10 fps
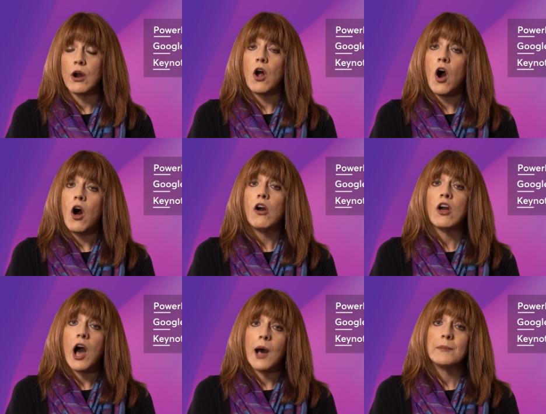are all
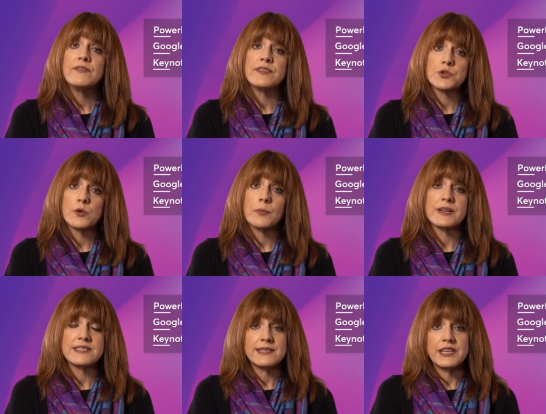common visual
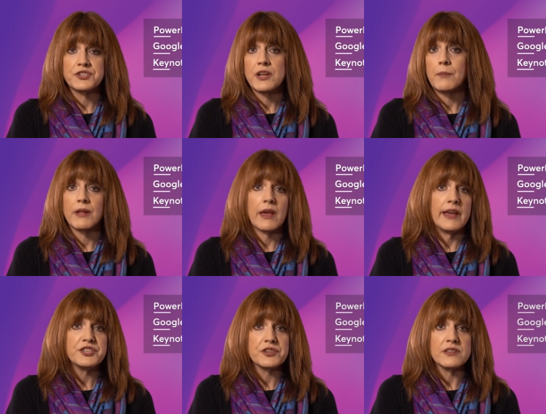presentation
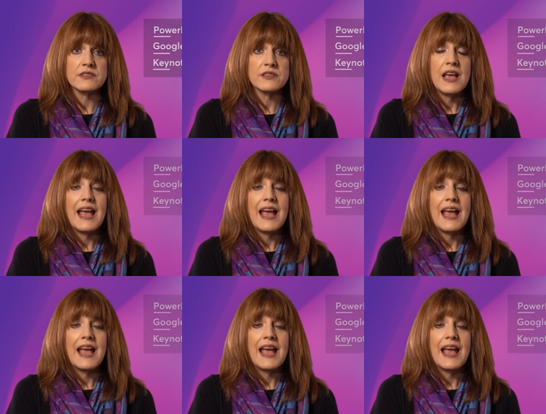applications,